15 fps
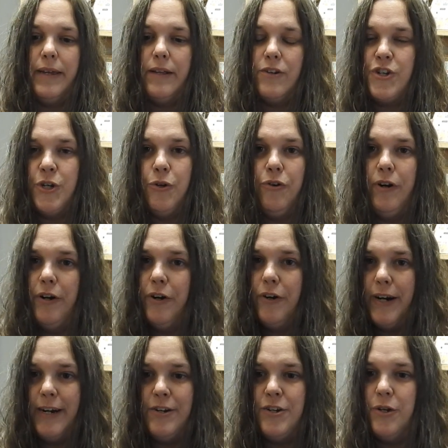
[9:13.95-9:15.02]
children or
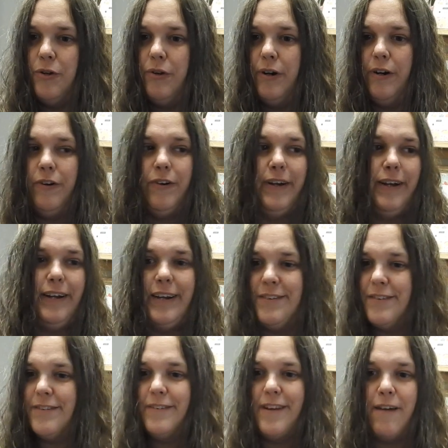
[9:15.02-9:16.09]
grandchildren or
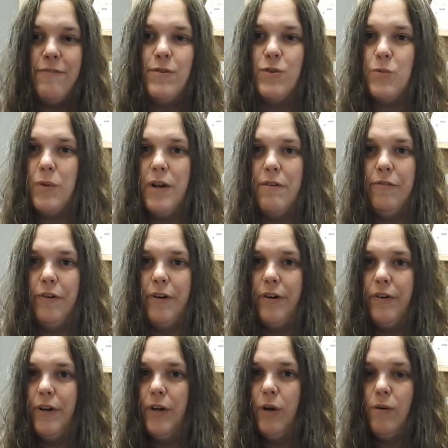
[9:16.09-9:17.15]
nieces and nephews,
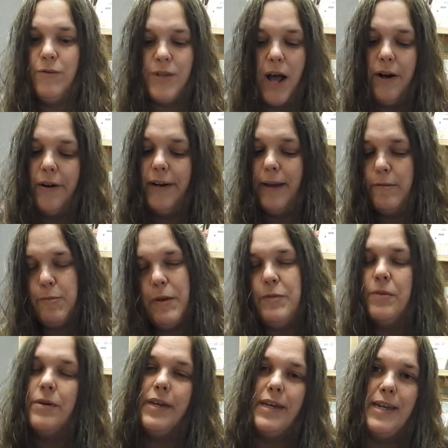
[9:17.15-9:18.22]
whatever, soccer games,
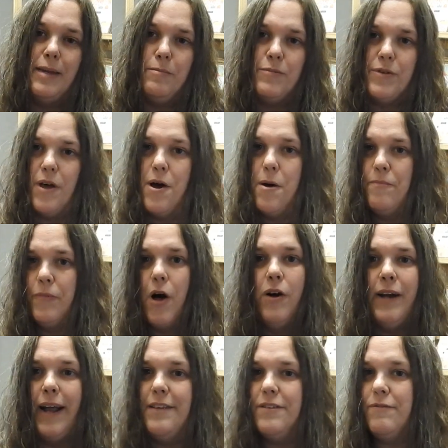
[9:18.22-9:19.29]
baseball games, all
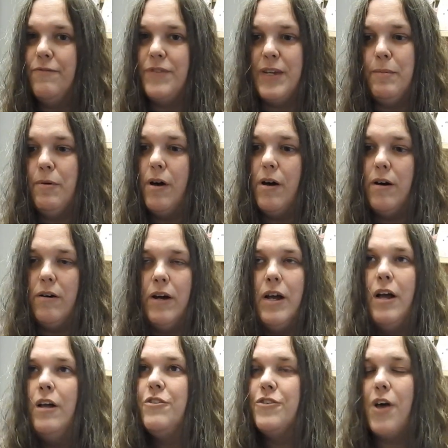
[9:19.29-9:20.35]
kinds of t-ball,
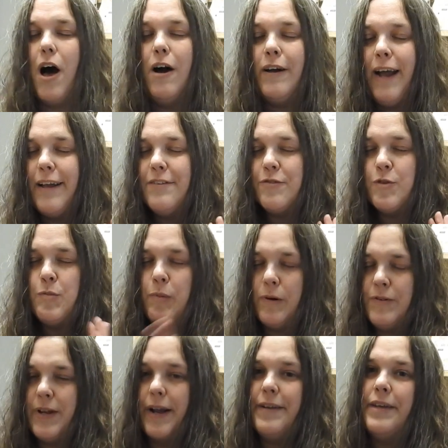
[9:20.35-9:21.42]
just all kinds of
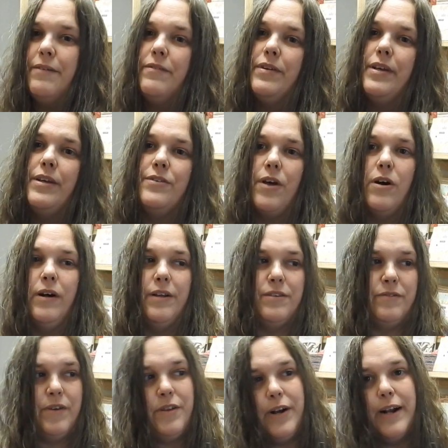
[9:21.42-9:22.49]
sports activities, all kinds
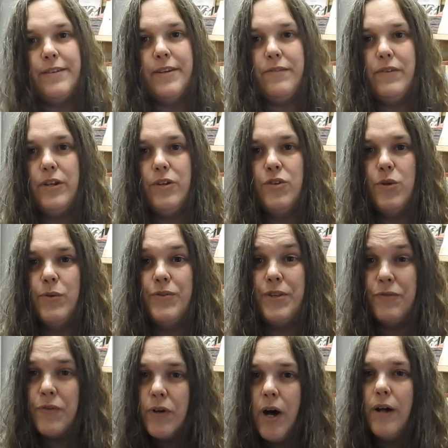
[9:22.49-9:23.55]
of other activities. So it's
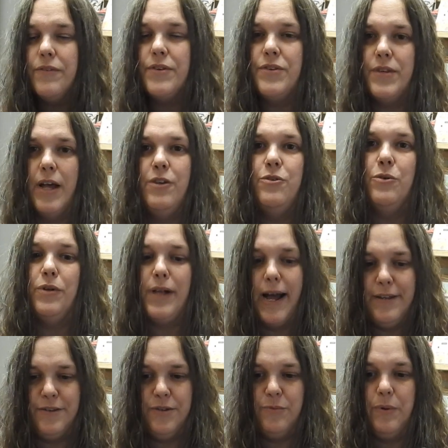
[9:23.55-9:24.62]
difficult to schedule
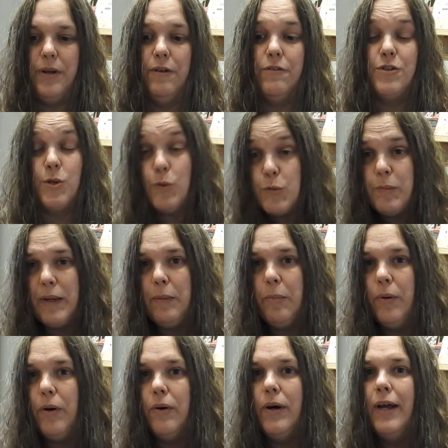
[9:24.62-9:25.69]
classes when it suits
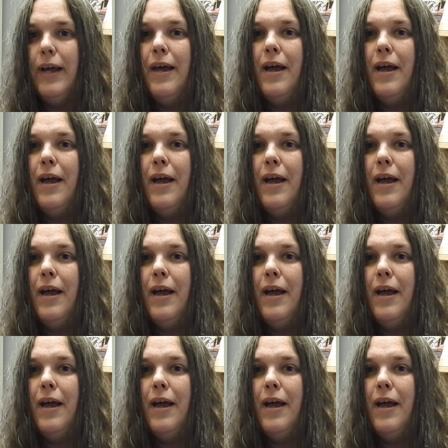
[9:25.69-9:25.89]
people.